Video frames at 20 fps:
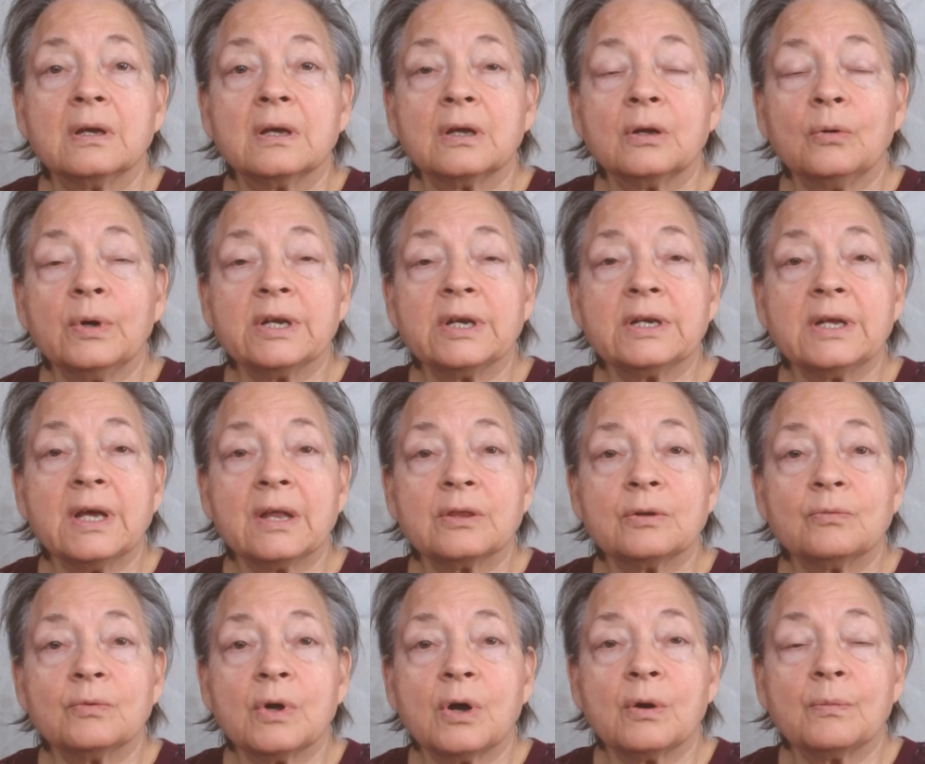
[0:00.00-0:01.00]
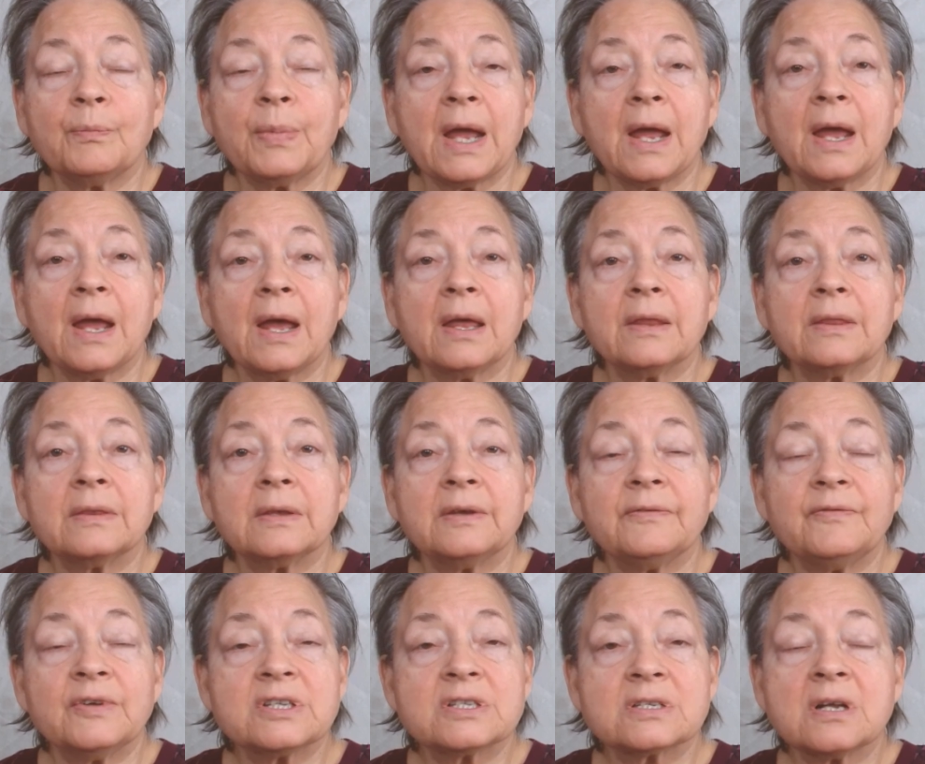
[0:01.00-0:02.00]
going down the wrong path
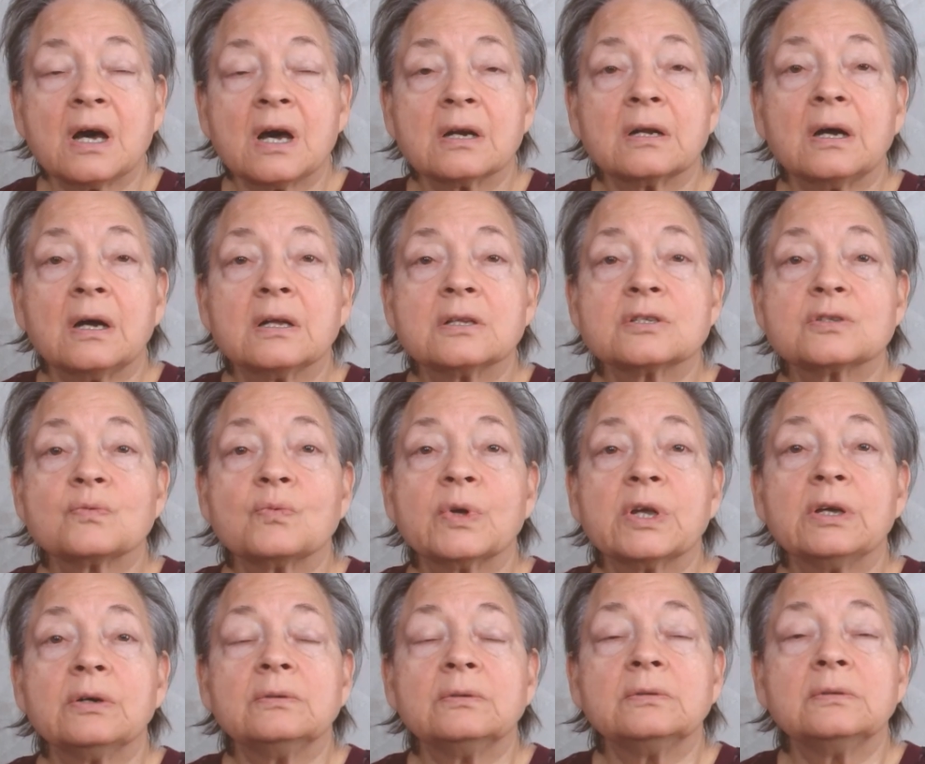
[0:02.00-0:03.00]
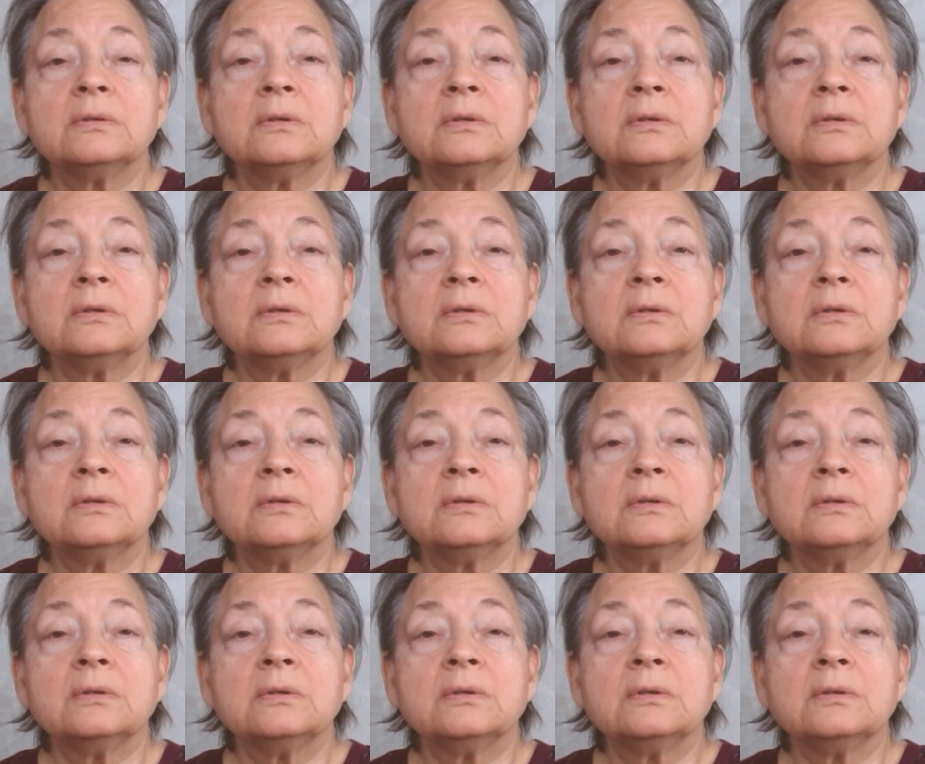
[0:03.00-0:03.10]
if it's not God's will.